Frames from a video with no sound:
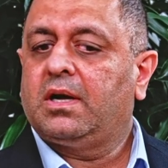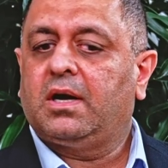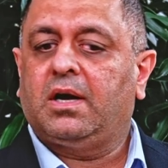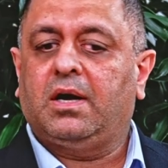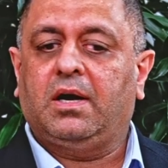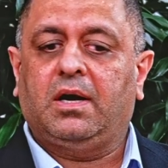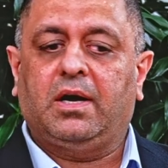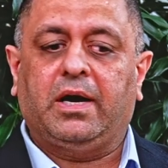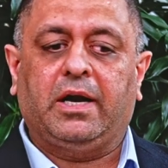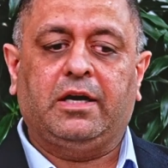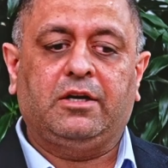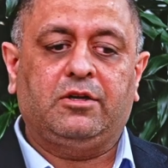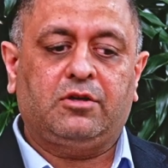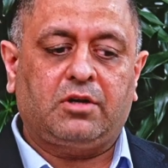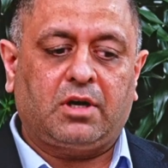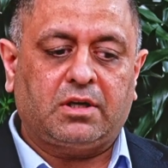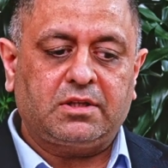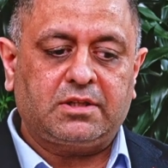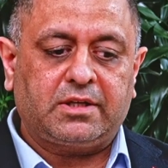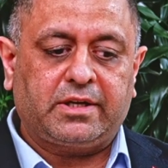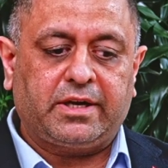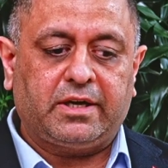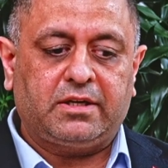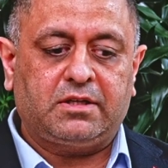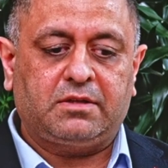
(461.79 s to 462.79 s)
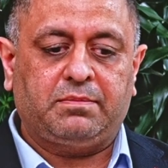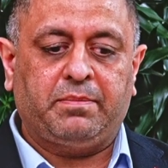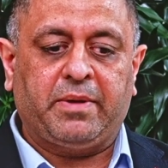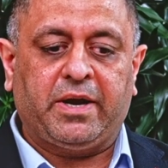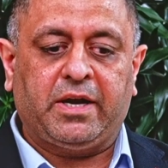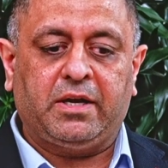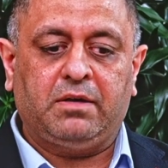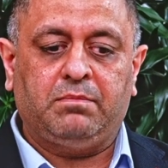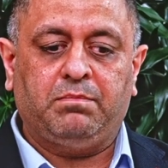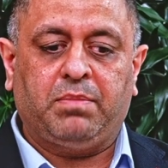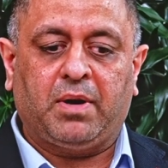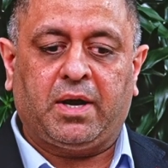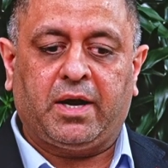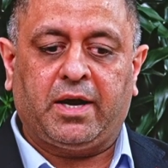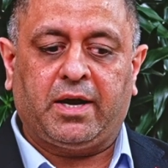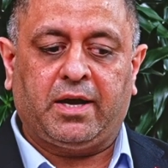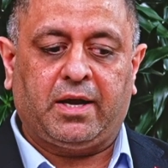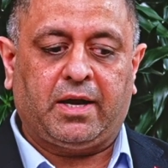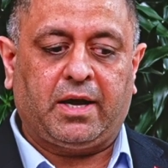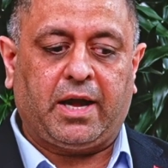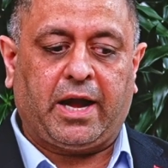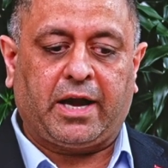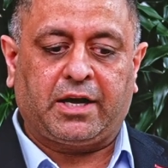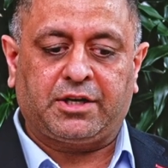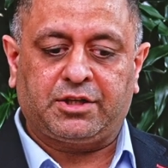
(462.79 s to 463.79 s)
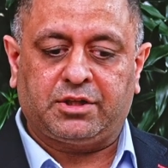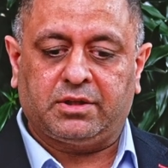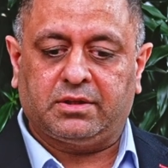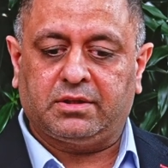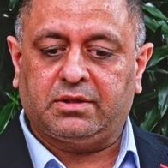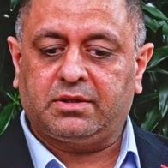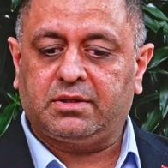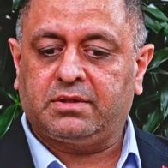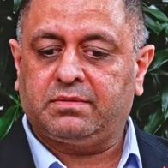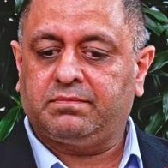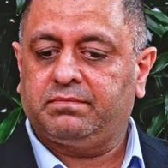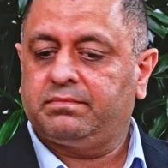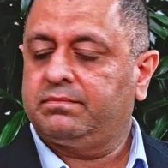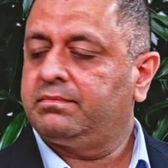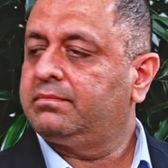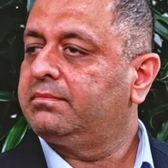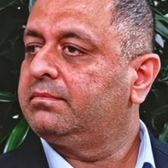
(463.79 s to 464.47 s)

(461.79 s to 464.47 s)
And trust gets made by actions,